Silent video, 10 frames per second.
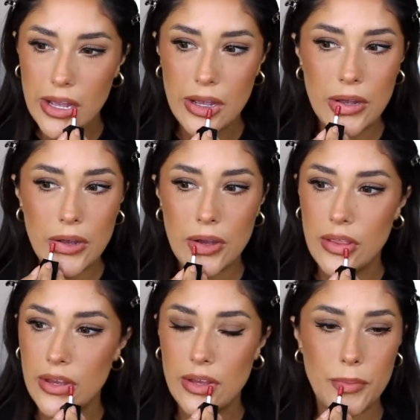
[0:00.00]
Ooh,
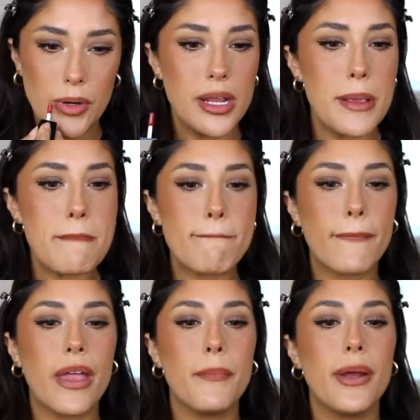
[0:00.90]
this is pretty.
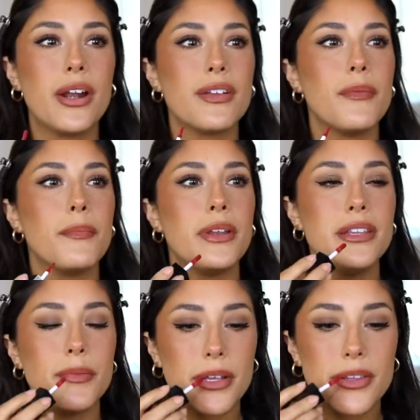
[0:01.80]
I might not even
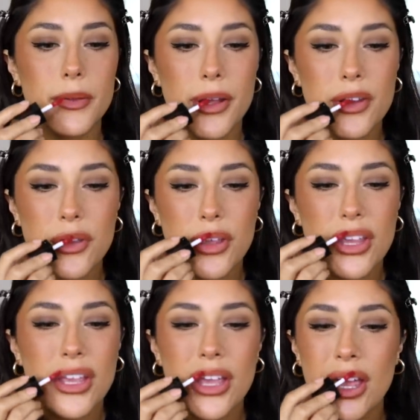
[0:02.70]
need to mix them
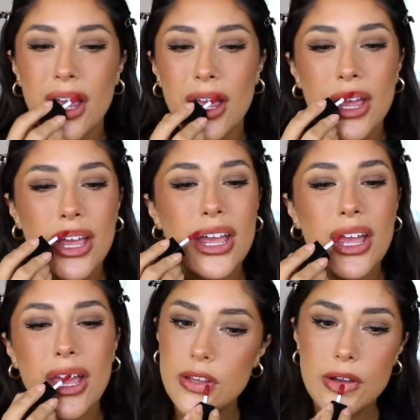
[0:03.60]
actually.
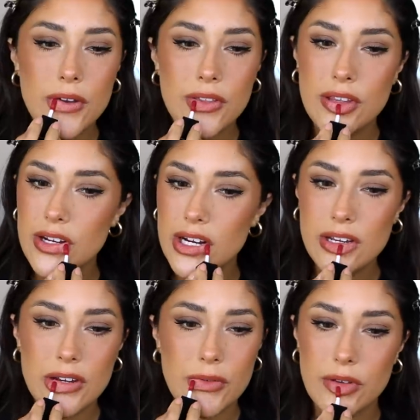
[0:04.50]
So these are
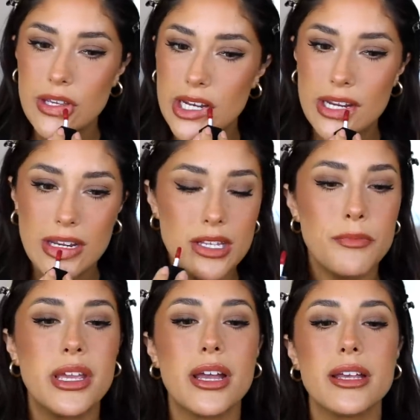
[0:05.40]
actually really nice
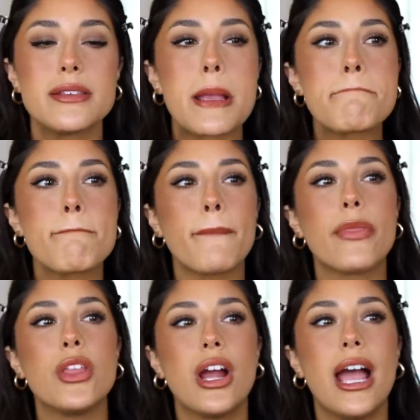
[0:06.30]
because
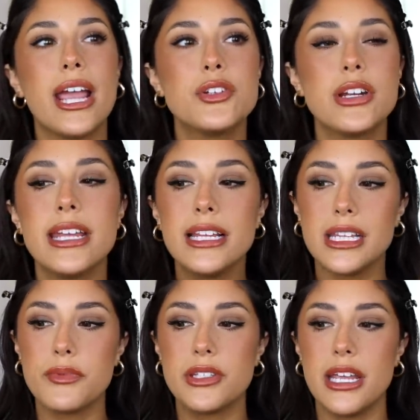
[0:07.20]
they're hydrating
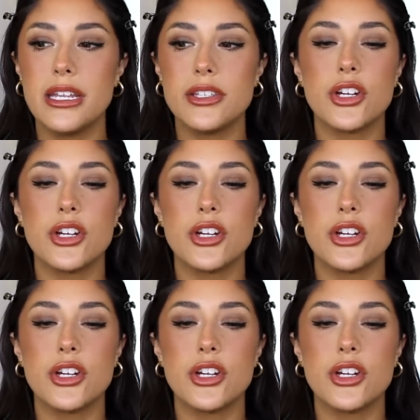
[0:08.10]
lip stains.